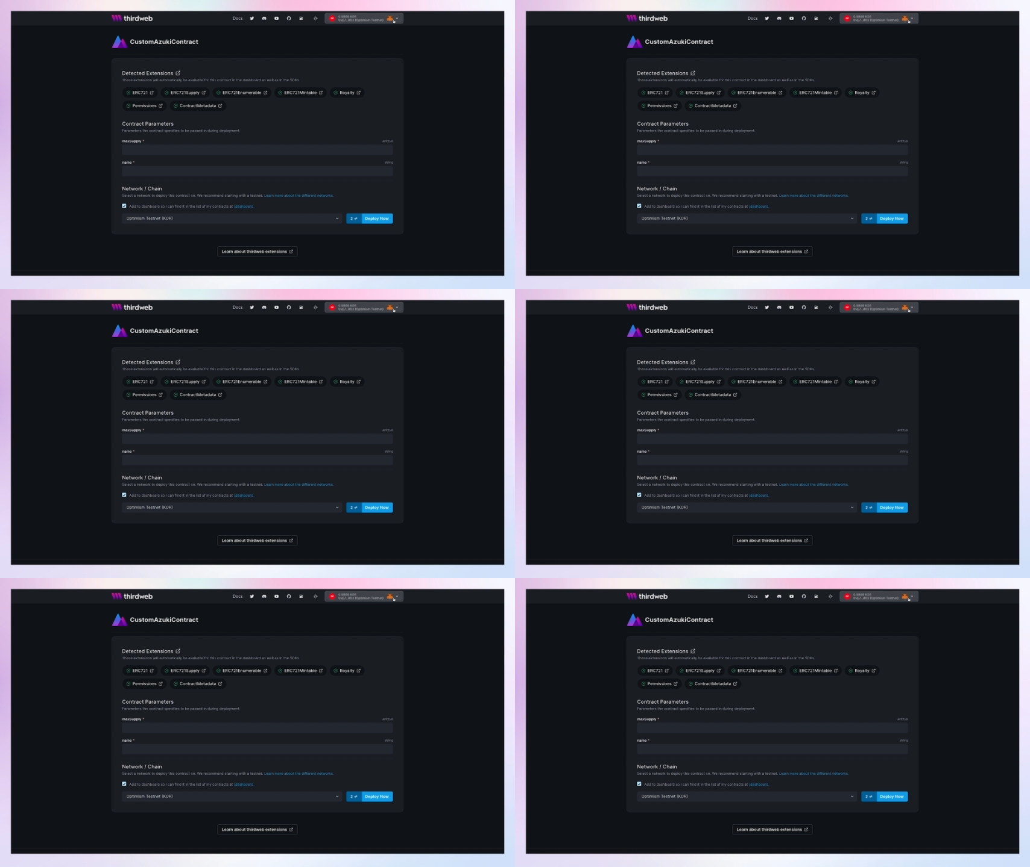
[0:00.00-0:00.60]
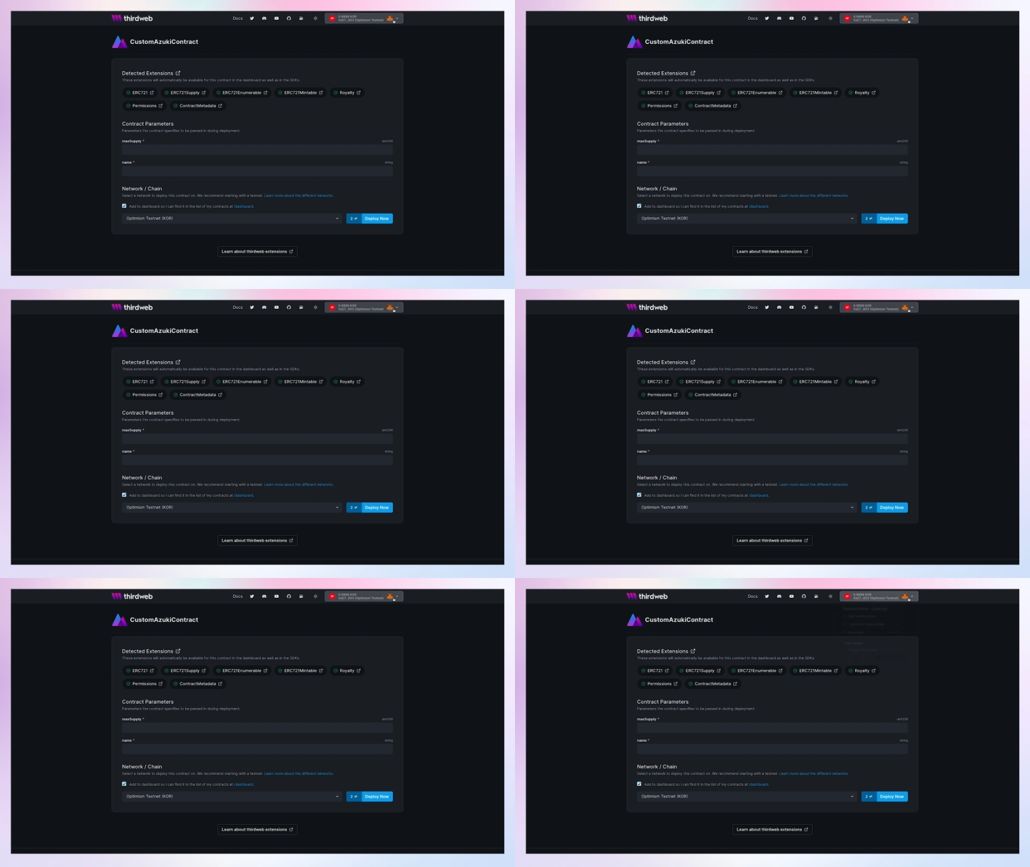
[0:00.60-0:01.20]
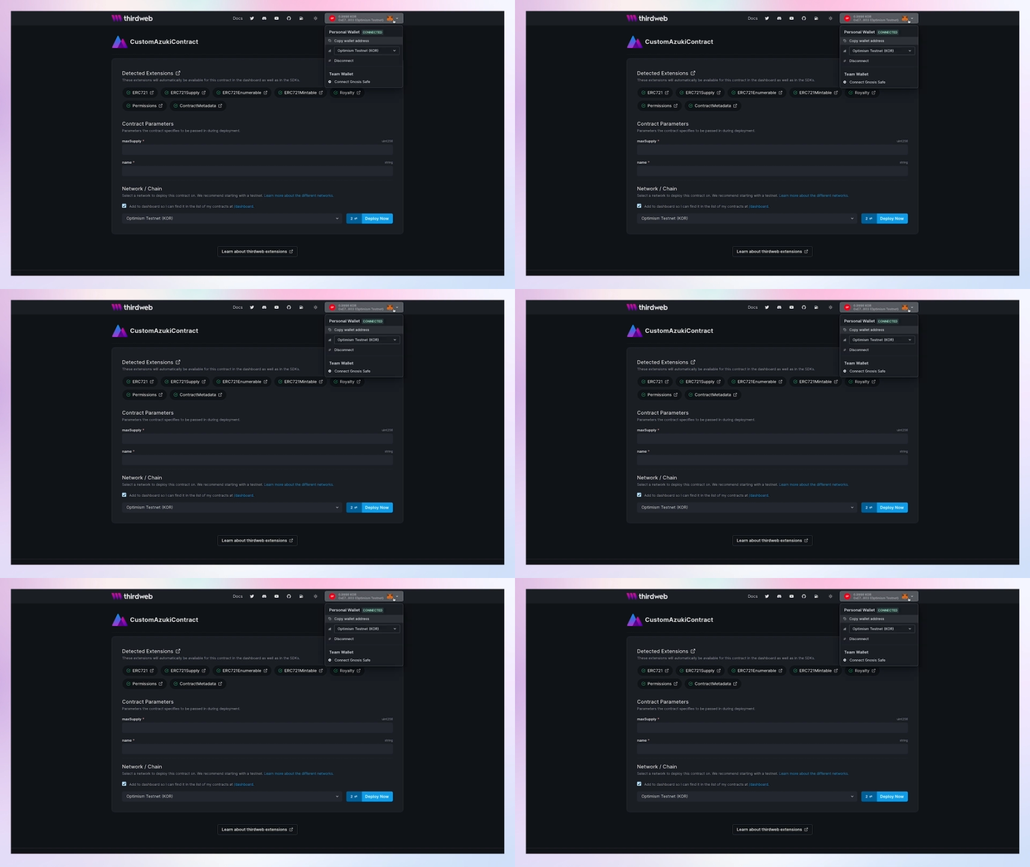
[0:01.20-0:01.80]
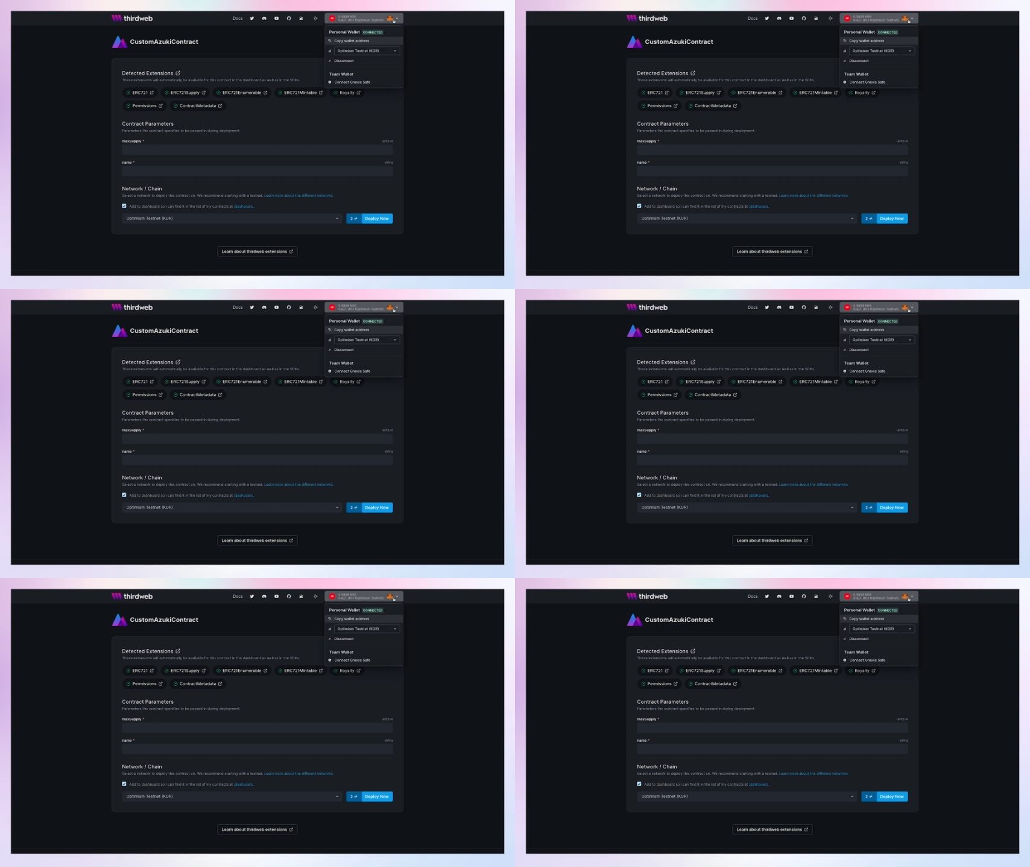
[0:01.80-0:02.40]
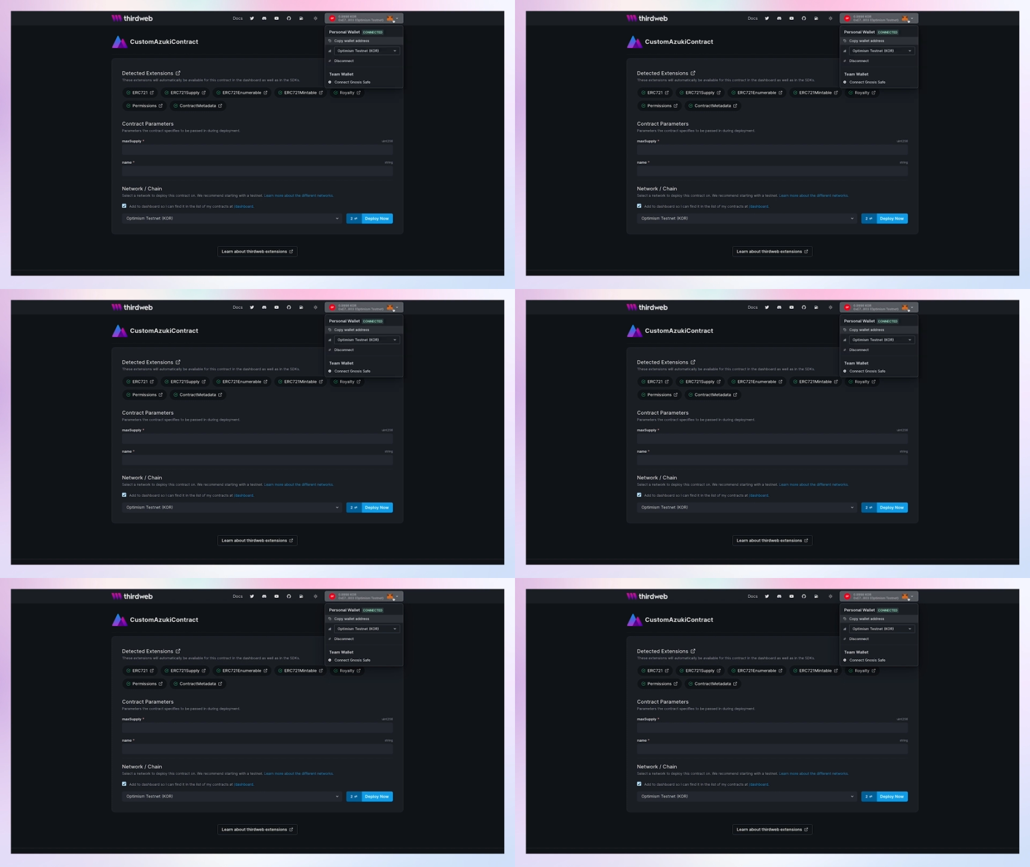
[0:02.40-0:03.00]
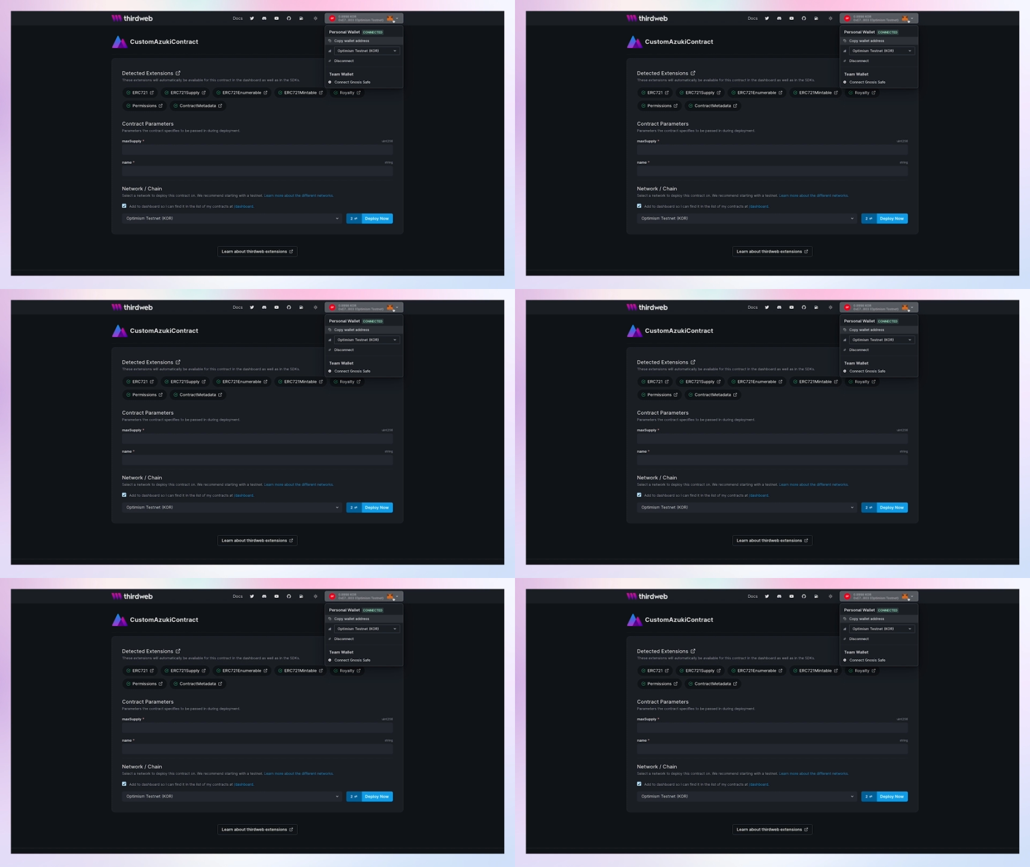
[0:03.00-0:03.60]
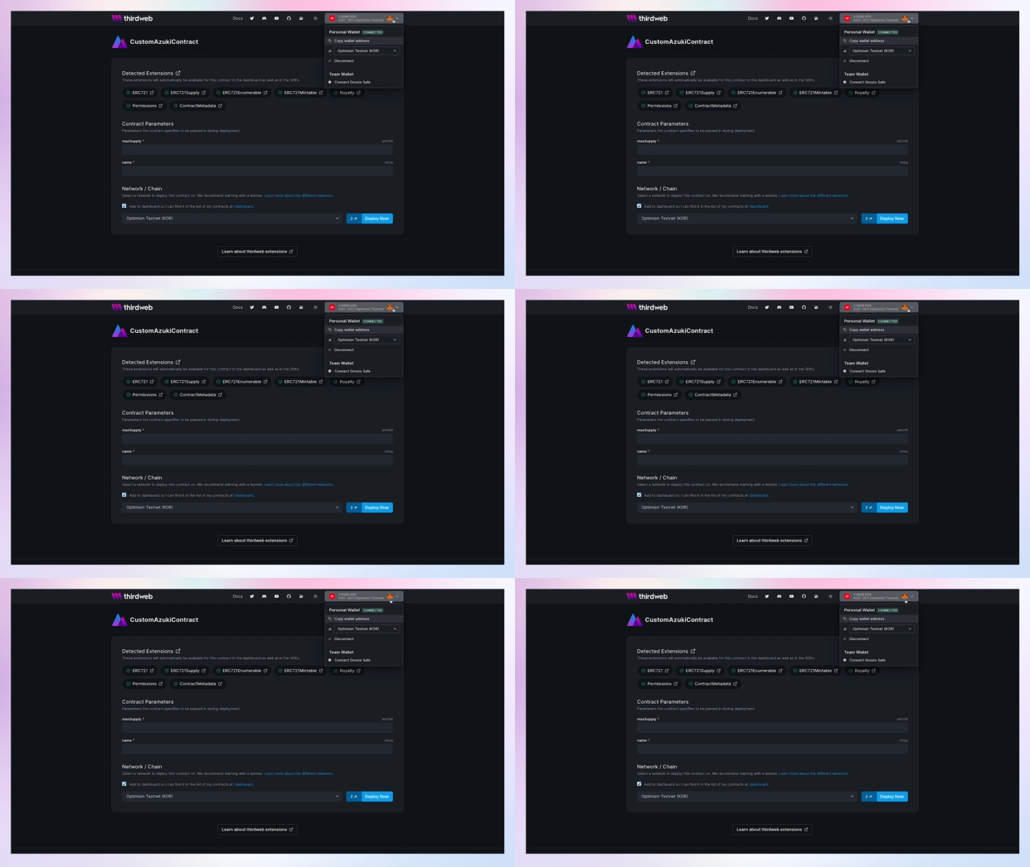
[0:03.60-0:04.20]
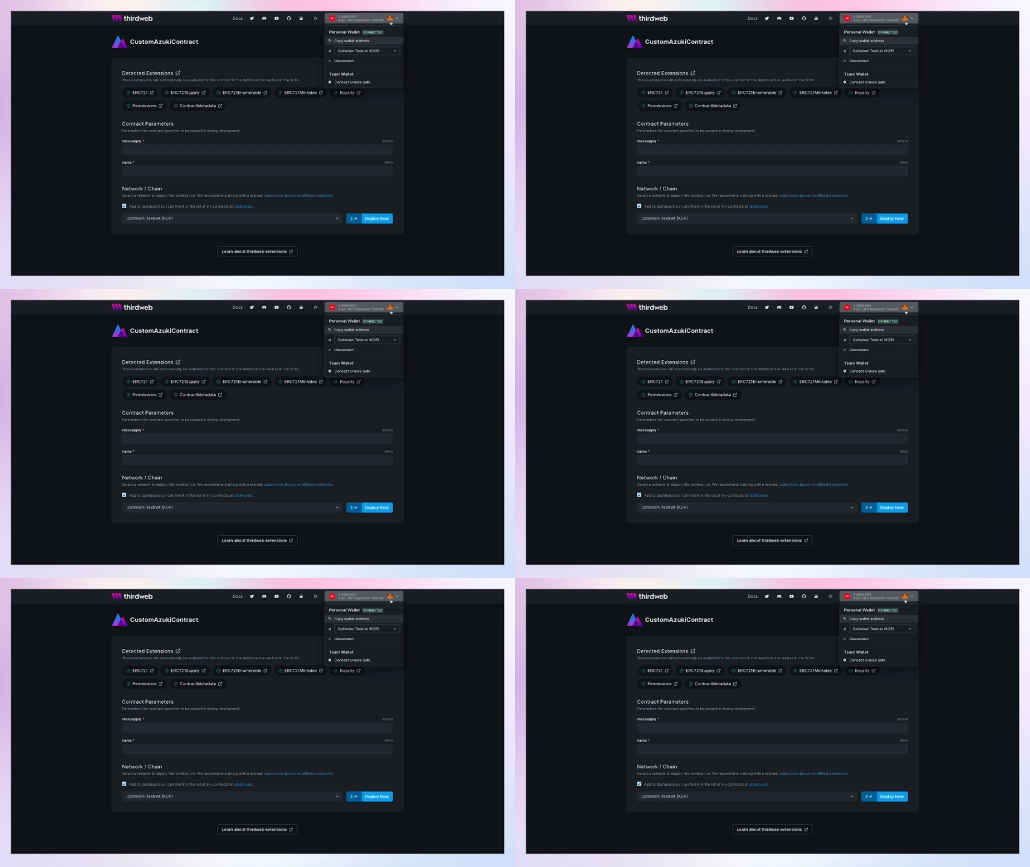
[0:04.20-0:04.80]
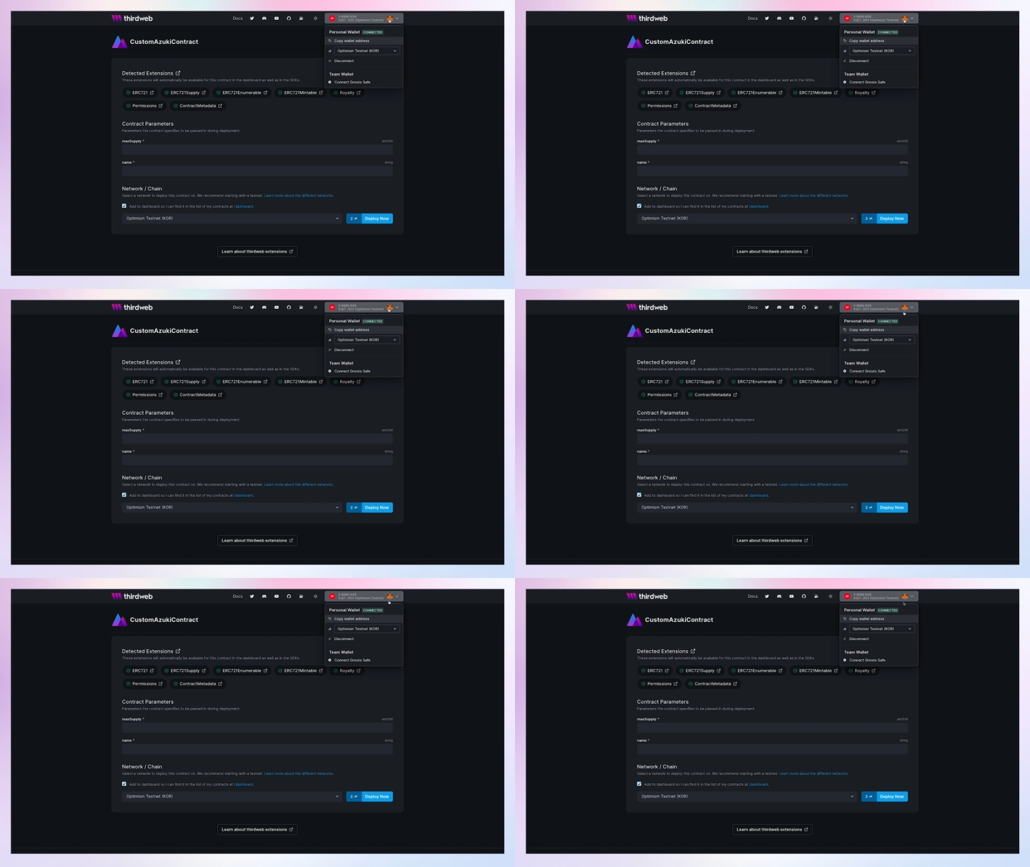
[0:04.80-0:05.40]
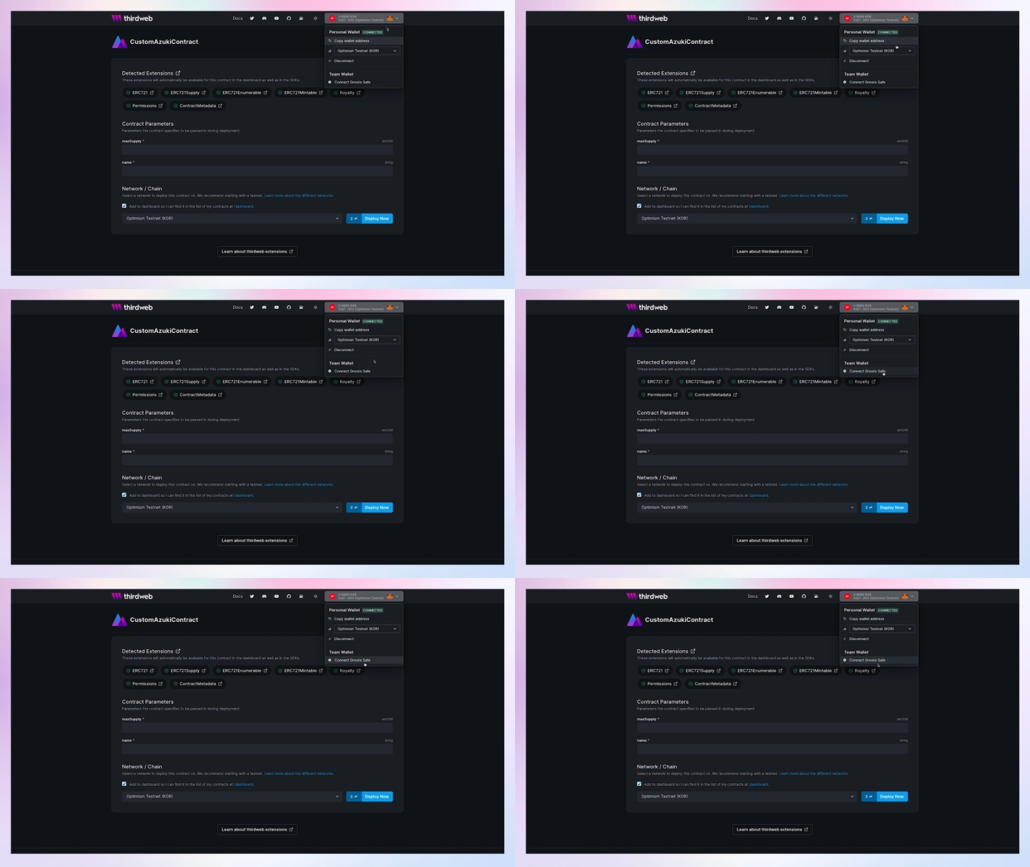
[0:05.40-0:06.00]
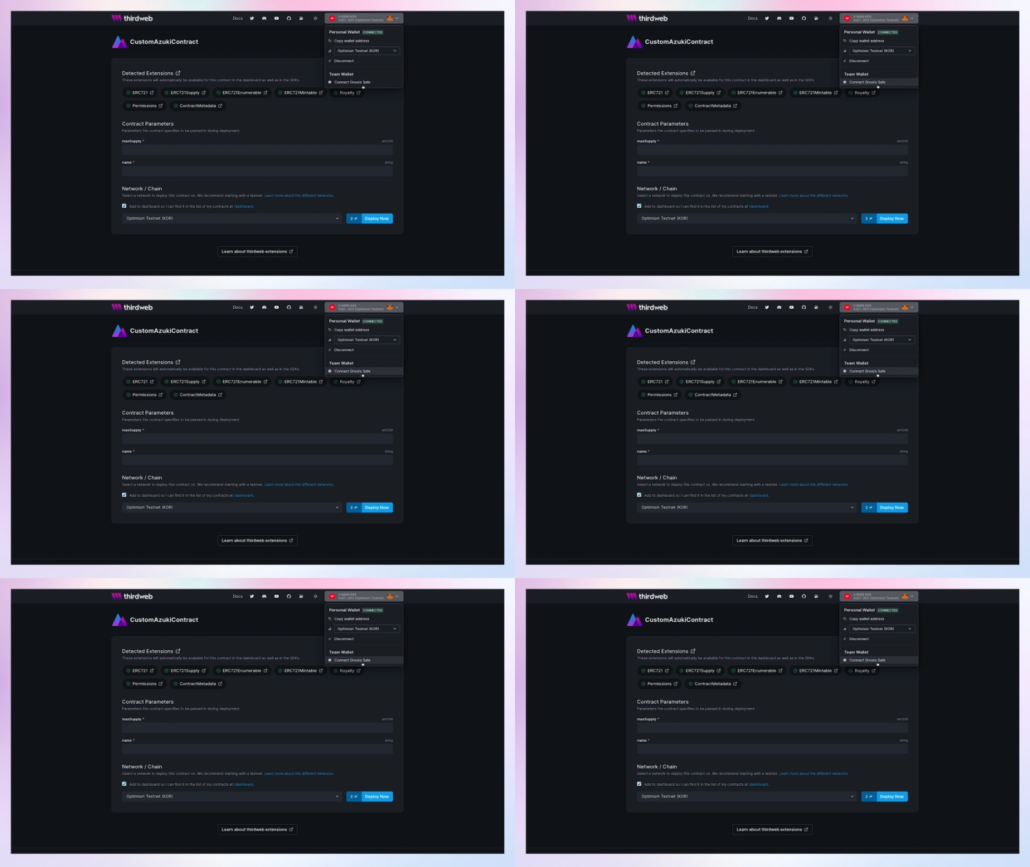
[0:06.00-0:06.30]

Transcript: No face is visible, so there are no lips to read.